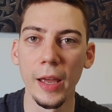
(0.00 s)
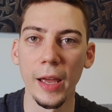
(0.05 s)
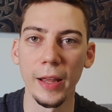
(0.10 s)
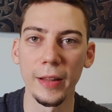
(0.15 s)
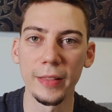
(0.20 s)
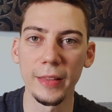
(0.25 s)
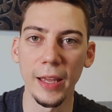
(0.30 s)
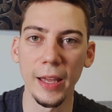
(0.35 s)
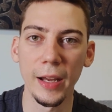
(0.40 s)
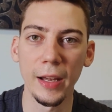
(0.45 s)

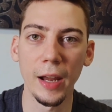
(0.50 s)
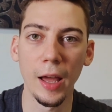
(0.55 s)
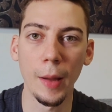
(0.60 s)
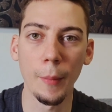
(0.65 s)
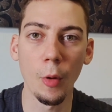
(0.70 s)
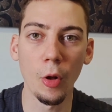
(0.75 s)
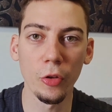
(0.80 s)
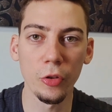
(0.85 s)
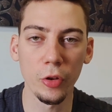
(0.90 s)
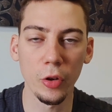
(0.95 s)
and then I'm
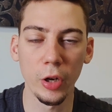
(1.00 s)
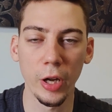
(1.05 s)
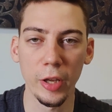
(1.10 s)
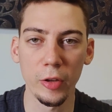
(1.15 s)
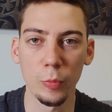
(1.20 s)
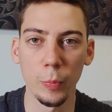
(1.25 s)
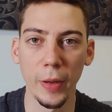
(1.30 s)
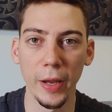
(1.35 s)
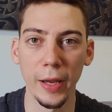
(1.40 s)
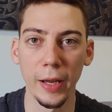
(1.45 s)
also gonna
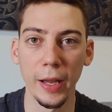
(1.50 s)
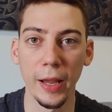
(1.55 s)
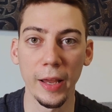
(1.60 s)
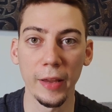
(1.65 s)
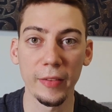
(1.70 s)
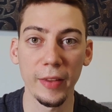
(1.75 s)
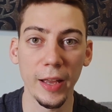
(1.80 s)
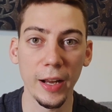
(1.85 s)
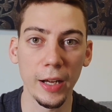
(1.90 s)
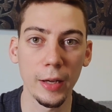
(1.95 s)
explain
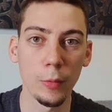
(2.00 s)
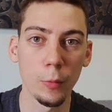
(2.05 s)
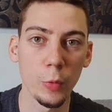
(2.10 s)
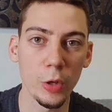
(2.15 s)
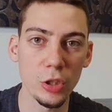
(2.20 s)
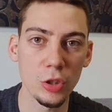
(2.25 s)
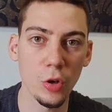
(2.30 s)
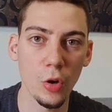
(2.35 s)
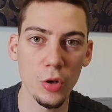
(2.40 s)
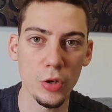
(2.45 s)
exactly
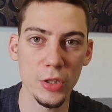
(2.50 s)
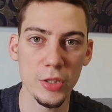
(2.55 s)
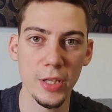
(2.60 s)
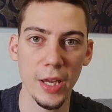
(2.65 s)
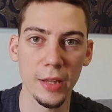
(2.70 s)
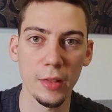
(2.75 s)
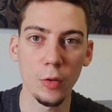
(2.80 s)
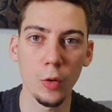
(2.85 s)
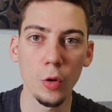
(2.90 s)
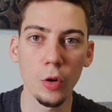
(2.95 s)
which courses
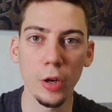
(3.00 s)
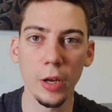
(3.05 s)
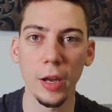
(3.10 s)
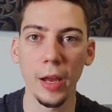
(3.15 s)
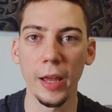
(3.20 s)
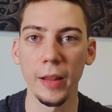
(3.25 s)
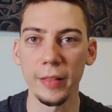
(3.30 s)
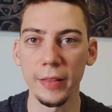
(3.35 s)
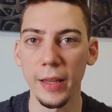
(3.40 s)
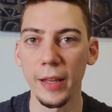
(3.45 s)
I took,
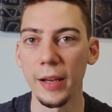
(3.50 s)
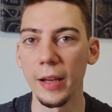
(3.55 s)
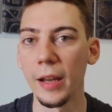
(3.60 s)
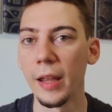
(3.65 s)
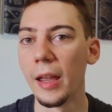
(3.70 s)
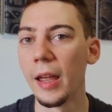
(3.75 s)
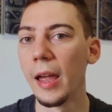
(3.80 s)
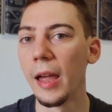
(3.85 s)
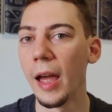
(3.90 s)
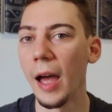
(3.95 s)
and then
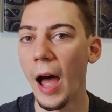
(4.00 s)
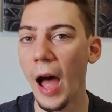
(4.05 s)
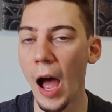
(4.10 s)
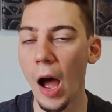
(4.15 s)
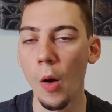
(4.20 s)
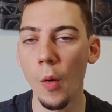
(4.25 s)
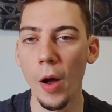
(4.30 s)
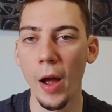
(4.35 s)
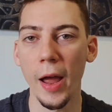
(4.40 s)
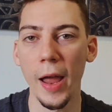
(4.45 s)

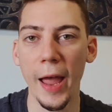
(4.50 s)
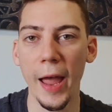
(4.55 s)
how I